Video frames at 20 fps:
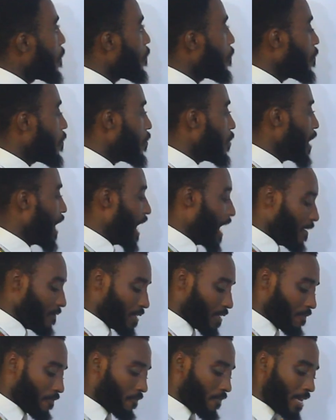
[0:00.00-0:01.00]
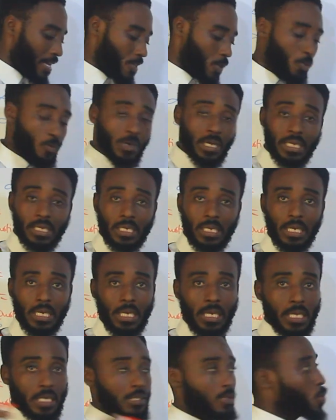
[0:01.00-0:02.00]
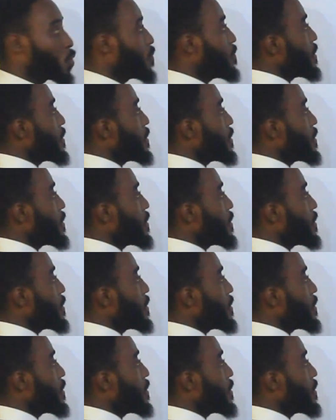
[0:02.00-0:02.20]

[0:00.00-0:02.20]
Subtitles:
would have the first one to